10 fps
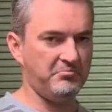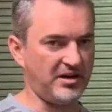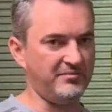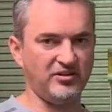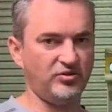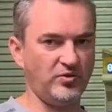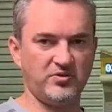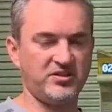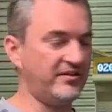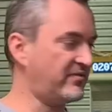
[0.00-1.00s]
but I mean
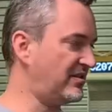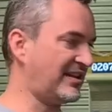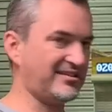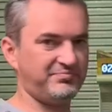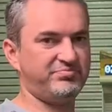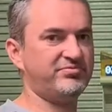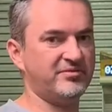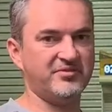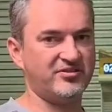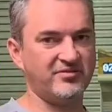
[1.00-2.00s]
270, that's pretty
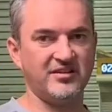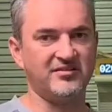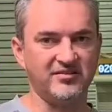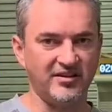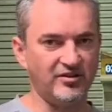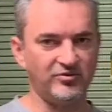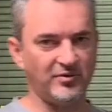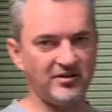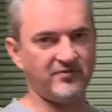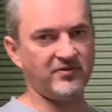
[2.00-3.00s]
much ready to go to
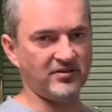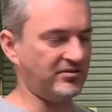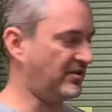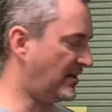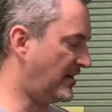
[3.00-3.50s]
any field,